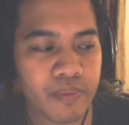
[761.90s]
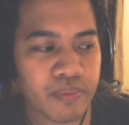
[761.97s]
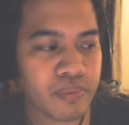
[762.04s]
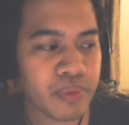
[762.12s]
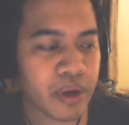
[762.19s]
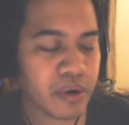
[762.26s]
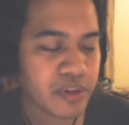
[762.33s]

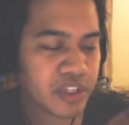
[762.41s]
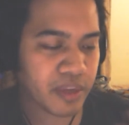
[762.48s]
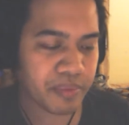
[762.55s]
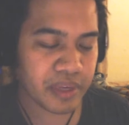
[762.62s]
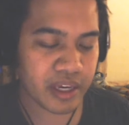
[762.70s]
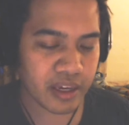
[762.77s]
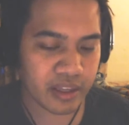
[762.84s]
there's
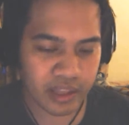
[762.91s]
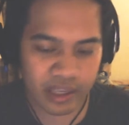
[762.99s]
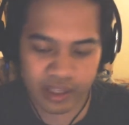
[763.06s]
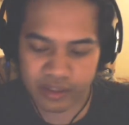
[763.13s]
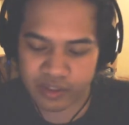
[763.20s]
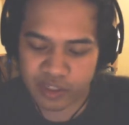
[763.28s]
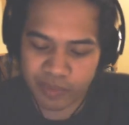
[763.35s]
something
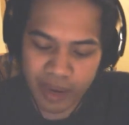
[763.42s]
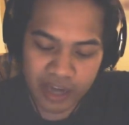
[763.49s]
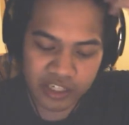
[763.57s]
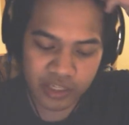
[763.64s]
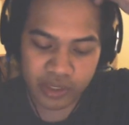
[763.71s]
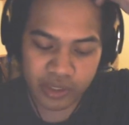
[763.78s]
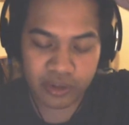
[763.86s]
in Smash
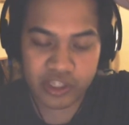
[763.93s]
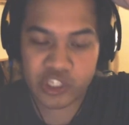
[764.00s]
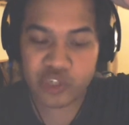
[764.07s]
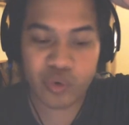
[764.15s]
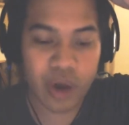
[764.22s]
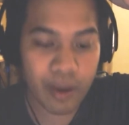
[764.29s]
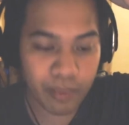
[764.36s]
that we call a
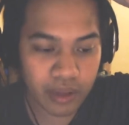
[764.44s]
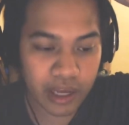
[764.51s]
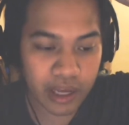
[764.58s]
scramble.